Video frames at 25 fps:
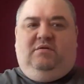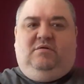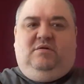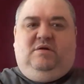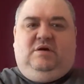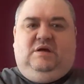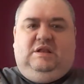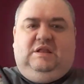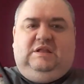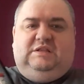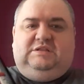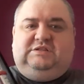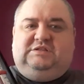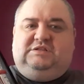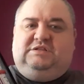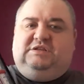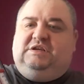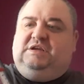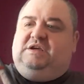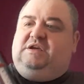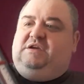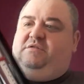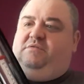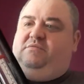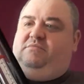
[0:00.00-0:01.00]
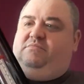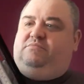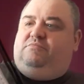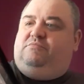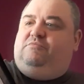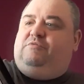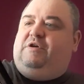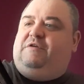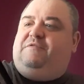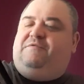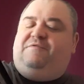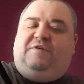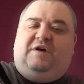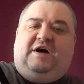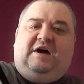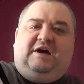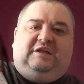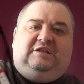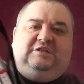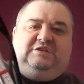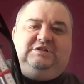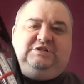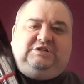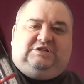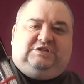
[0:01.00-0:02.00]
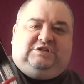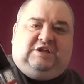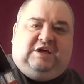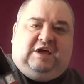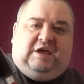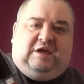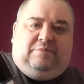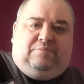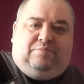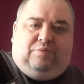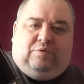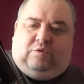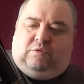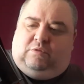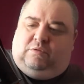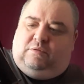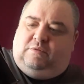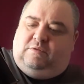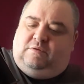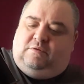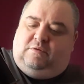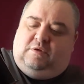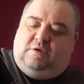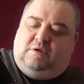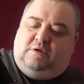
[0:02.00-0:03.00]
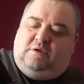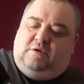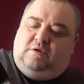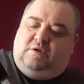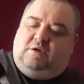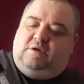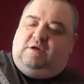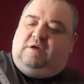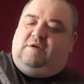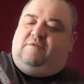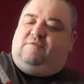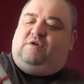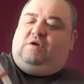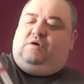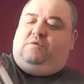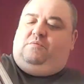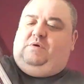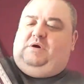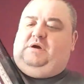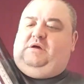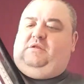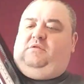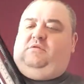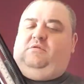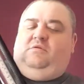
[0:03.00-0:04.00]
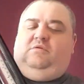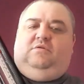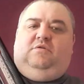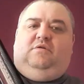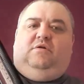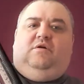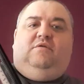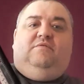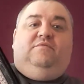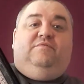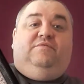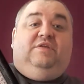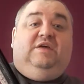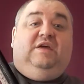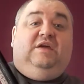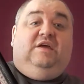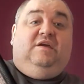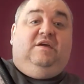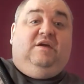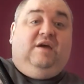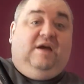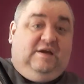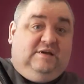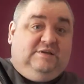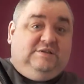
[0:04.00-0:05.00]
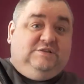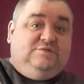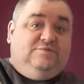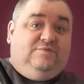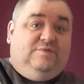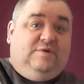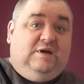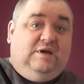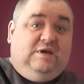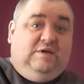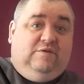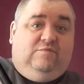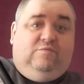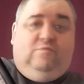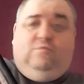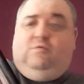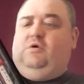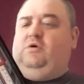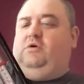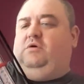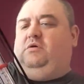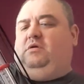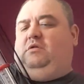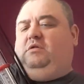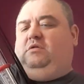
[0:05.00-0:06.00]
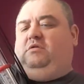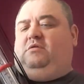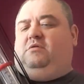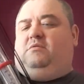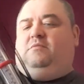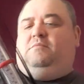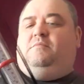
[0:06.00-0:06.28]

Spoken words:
and it's the refined staple, if you will, of the X5 world.